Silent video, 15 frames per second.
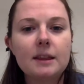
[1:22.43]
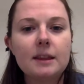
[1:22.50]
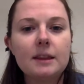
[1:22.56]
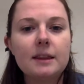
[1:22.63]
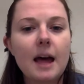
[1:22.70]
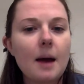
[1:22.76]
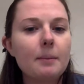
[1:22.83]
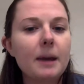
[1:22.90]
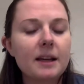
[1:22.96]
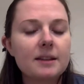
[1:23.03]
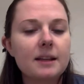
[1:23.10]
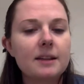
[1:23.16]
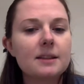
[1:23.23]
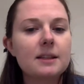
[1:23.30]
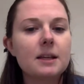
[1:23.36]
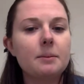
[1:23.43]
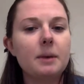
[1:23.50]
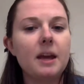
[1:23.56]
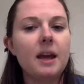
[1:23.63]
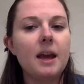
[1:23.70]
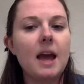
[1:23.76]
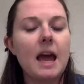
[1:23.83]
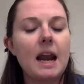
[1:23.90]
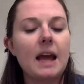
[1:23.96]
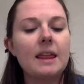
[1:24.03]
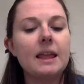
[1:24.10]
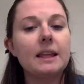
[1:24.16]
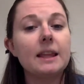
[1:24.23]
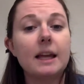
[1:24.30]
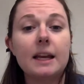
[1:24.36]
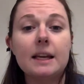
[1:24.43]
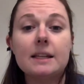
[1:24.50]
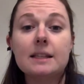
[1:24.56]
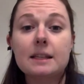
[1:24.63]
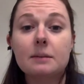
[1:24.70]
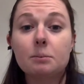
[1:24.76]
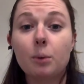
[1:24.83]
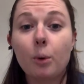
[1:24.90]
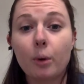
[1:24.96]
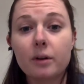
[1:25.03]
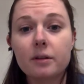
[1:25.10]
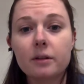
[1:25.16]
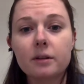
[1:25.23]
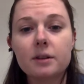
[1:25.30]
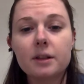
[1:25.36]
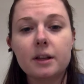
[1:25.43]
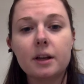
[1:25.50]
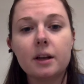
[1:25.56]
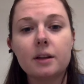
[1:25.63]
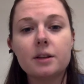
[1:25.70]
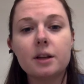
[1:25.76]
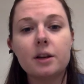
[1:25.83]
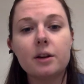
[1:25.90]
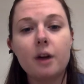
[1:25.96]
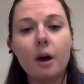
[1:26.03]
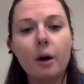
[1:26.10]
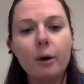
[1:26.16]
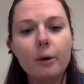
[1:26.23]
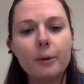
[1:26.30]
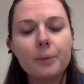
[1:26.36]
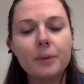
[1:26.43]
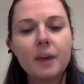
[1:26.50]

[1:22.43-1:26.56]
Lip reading: that makes sense to me, and I think that is important to know.